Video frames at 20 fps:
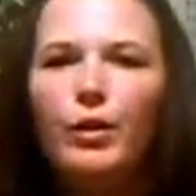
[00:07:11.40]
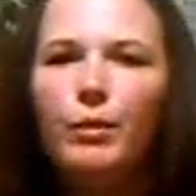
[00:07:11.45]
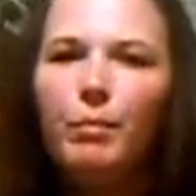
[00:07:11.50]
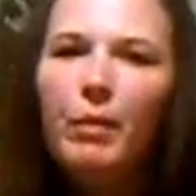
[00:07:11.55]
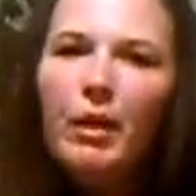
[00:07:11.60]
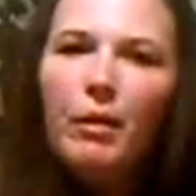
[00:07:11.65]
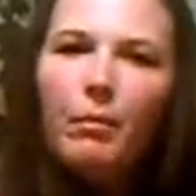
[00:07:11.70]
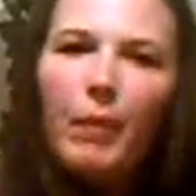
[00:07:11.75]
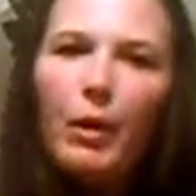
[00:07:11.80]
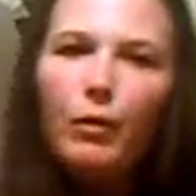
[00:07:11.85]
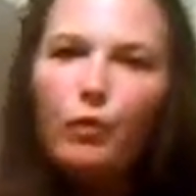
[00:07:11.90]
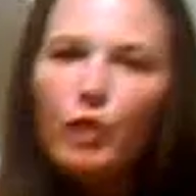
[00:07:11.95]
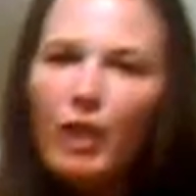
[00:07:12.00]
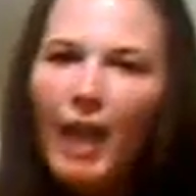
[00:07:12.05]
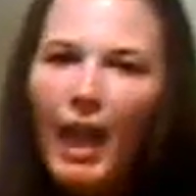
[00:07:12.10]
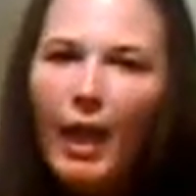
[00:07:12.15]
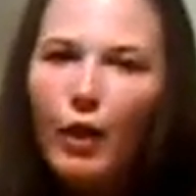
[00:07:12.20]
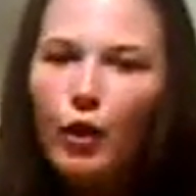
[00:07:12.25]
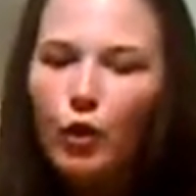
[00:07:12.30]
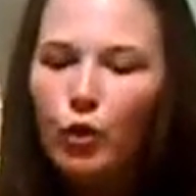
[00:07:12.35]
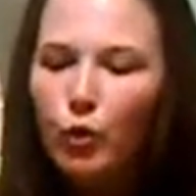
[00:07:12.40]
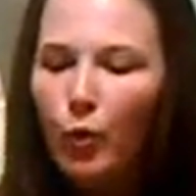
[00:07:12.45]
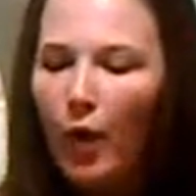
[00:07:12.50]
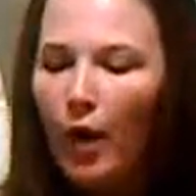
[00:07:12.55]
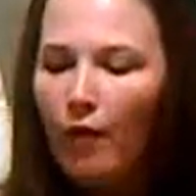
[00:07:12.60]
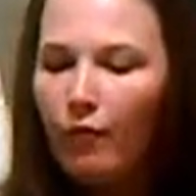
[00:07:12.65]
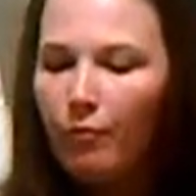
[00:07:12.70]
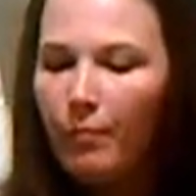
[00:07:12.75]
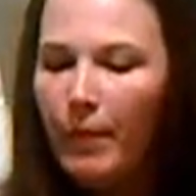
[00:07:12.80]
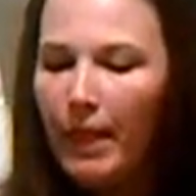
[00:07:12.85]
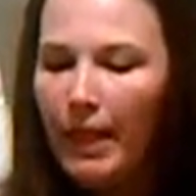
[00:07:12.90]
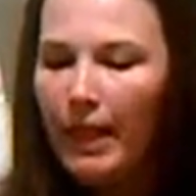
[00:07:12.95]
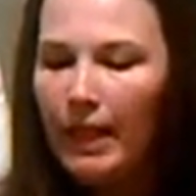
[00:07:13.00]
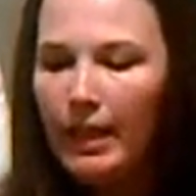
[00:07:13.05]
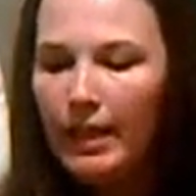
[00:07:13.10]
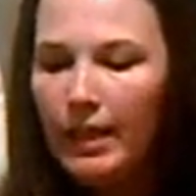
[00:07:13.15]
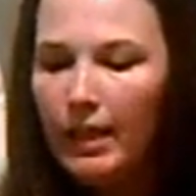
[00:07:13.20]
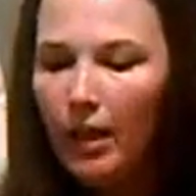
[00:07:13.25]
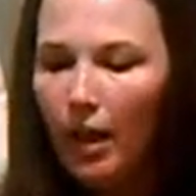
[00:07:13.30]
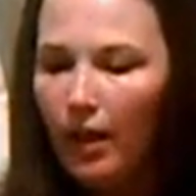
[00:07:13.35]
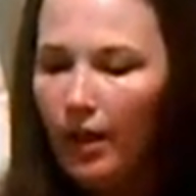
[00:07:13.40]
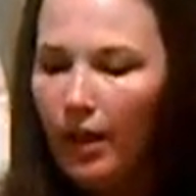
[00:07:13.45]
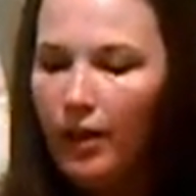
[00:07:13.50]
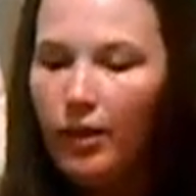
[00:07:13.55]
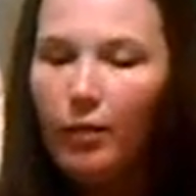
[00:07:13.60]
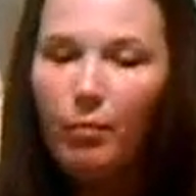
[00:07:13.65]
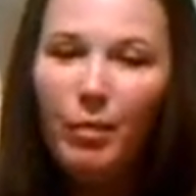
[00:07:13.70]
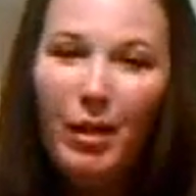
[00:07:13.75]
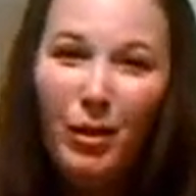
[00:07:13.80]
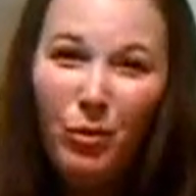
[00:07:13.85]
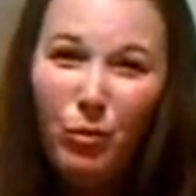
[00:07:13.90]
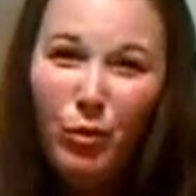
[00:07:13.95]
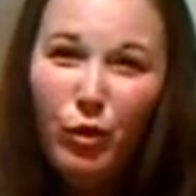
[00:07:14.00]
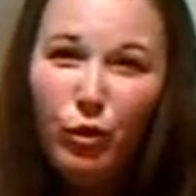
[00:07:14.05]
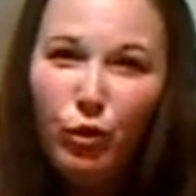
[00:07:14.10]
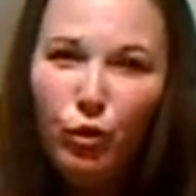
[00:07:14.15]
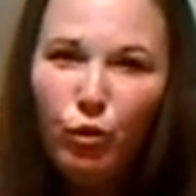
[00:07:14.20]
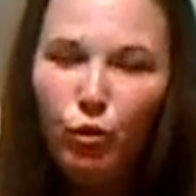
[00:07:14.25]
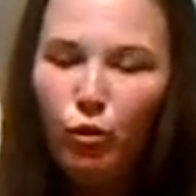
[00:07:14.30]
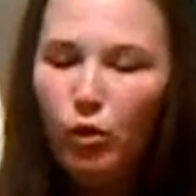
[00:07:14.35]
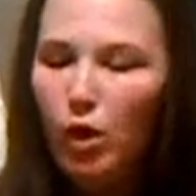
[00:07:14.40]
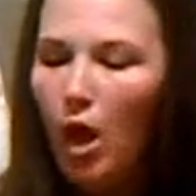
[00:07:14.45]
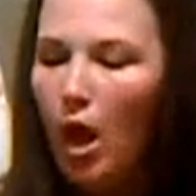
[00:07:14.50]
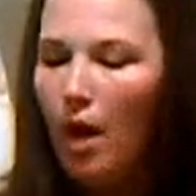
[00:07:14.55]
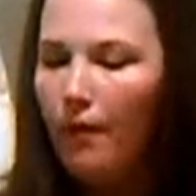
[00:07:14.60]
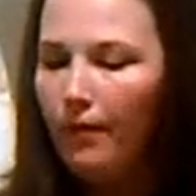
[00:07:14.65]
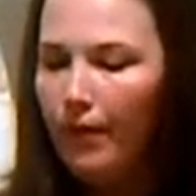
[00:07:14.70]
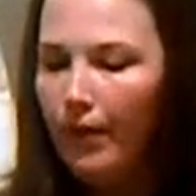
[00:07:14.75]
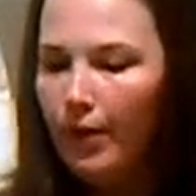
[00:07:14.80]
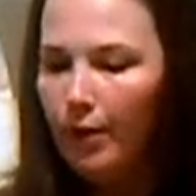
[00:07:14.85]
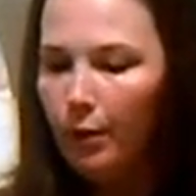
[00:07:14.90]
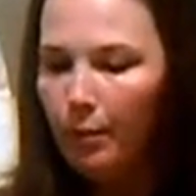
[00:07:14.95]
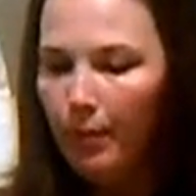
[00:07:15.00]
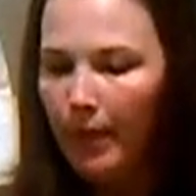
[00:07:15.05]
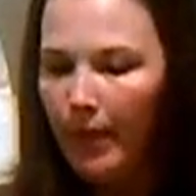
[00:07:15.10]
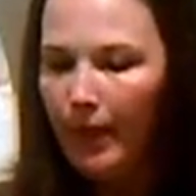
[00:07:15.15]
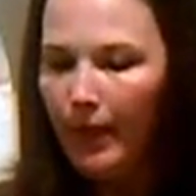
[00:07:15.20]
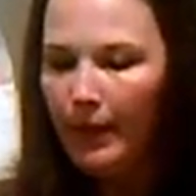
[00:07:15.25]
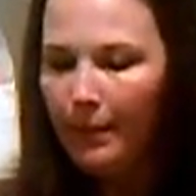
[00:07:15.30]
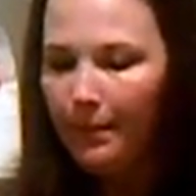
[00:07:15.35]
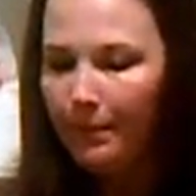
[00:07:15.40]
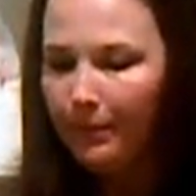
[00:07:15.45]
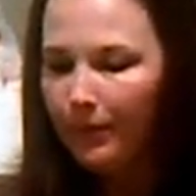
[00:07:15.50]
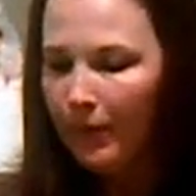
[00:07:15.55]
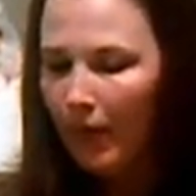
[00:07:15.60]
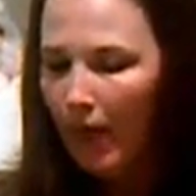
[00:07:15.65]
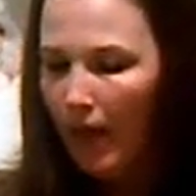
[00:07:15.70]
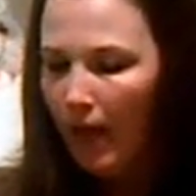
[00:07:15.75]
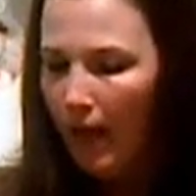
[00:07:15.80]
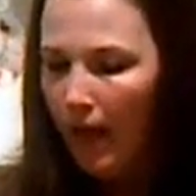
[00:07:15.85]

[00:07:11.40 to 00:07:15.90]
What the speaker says: So it's been about 10 or 12 minutes. I let the pinwheels cool off a little bit.